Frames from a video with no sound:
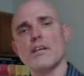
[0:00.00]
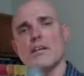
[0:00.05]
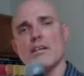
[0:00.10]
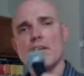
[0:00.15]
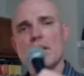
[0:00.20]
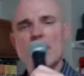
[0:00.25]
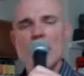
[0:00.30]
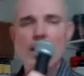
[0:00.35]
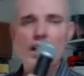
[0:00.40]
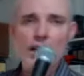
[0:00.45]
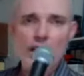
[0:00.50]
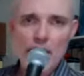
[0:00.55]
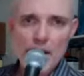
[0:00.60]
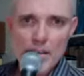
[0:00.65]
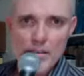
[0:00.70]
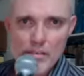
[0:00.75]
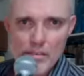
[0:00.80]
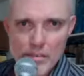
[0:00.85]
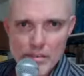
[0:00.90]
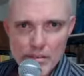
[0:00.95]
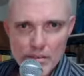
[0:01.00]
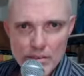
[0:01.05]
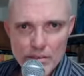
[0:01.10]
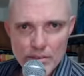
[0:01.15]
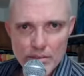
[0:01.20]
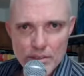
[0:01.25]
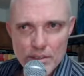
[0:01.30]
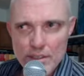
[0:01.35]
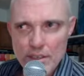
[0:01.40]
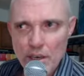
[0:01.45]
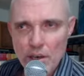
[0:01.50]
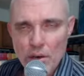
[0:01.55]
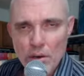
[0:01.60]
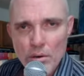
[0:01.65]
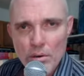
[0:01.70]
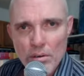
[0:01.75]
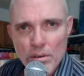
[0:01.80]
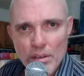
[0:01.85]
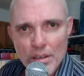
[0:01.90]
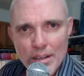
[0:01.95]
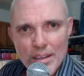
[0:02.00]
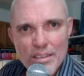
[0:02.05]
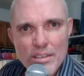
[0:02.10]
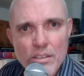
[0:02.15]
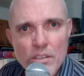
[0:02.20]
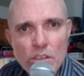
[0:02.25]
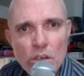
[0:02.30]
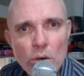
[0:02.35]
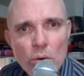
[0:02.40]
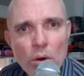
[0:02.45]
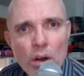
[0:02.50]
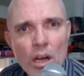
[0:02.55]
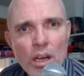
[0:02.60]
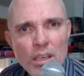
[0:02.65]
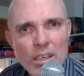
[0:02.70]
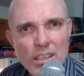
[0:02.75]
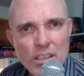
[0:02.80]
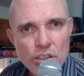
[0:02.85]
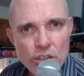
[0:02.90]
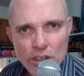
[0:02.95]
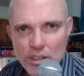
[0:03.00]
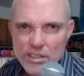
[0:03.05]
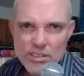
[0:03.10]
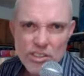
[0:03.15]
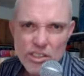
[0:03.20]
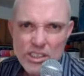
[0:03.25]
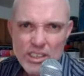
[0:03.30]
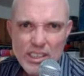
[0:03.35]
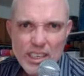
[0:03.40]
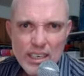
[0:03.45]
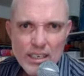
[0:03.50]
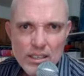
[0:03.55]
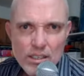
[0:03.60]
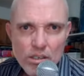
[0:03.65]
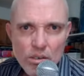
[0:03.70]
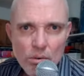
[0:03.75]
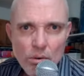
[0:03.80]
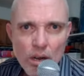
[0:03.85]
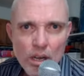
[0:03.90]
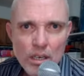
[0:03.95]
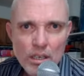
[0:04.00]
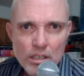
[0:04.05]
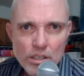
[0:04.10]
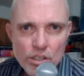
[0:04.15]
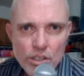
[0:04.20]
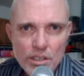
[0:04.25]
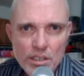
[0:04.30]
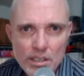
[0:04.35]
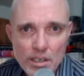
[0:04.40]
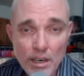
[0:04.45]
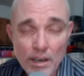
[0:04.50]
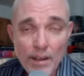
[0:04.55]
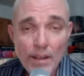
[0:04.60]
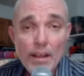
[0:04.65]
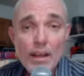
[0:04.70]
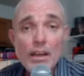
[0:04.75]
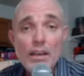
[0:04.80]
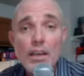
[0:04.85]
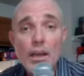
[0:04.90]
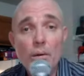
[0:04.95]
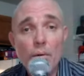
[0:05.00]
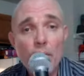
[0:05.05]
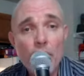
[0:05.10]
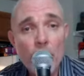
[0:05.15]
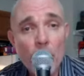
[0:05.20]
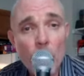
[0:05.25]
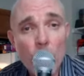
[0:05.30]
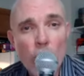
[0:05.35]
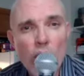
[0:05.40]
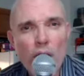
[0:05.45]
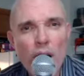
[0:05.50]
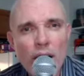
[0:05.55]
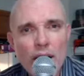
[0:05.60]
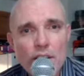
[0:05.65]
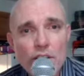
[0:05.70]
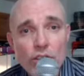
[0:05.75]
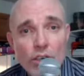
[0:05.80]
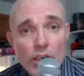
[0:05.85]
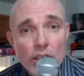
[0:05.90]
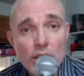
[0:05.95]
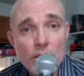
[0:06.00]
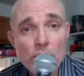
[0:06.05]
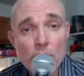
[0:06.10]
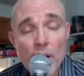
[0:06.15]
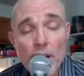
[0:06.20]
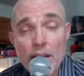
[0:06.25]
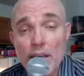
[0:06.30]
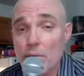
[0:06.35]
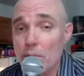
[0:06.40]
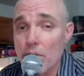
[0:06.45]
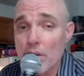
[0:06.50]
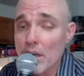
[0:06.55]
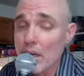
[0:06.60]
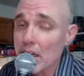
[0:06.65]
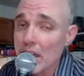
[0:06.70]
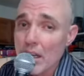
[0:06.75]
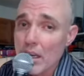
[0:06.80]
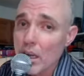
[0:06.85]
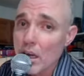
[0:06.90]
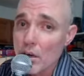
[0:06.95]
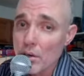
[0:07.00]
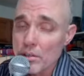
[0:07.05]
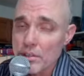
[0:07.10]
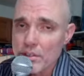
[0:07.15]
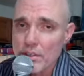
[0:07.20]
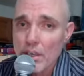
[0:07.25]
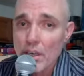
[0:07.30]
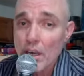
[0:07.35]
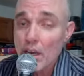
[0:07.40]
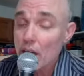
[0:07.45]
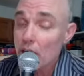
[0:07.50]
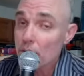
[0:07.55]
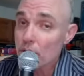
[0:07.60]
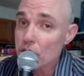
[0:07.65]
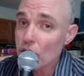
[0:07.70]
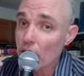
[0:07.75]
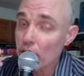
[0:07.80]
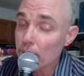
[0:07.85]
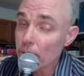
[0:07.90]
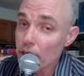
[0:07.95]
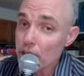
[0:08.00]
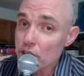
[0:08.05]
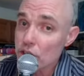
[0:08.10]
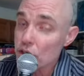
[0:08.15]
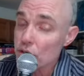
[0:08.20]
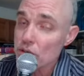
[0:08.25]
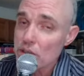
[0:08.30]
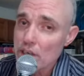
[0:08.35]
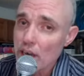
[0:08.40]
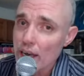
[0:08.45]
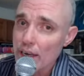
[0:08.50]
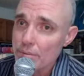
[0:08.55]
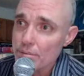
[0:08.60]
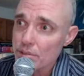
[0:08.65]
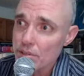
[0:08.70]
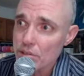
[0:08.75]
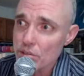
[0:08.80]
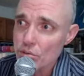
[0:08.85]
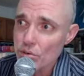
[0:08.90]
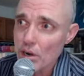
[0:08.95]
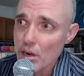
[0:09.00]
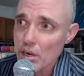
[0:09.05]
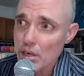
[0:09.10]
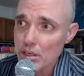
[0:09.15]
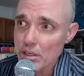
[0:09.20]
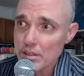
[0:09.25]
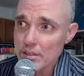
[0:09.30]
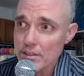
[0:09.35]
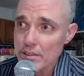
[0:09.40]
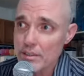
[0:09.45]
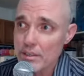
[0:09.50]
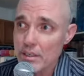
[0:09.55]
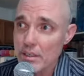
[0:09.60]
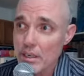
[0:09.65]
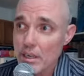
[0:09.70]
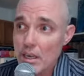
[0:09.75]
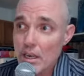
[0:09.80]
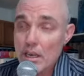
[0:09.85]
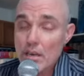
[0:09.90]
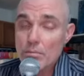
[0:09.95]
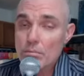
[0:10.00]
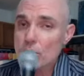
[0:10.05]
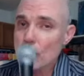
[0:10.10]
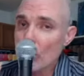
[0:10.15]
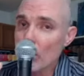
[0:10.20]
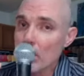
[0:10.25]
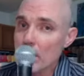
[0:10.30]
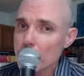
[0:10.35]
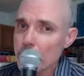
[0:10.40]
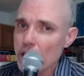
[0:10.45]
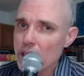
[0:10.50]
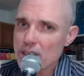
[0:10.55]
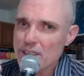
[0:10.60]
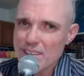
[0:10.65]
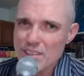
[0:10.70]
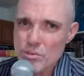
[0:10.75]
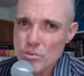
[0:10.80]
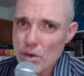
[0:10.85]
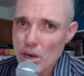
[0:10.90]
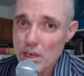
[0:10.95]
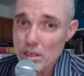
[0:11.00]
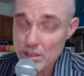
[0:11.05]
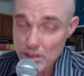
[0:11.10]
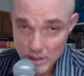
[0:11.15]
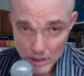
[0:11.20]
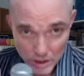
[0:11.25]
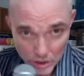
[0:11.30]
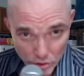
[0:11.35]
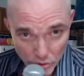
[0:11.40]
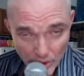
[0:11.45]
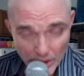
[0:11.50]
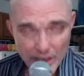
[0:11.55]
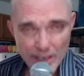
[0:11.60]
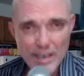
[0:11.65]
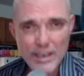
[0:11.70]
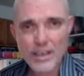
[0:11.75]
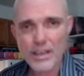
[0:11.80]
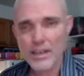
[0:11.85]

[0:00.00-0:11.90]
Yeah. So zoologist, just think zoologist here. Now we're going to watch. Are you ready? We're getting close. We're talking about two types of drugs. We're talking about the drugs that you drink.